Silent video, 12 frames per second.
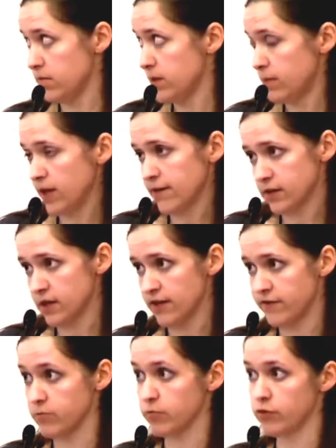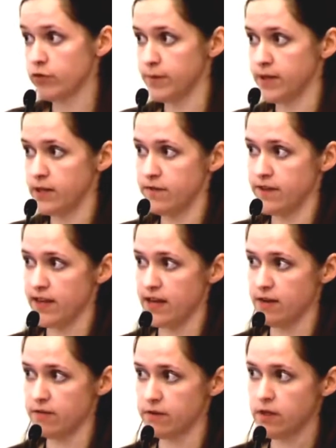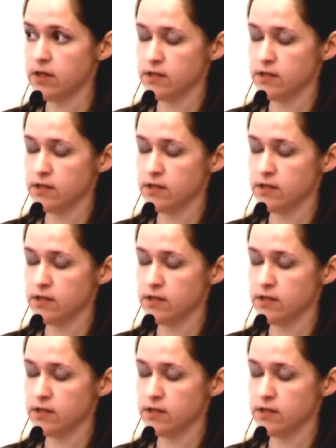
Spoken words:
people have a lot of improvement if they have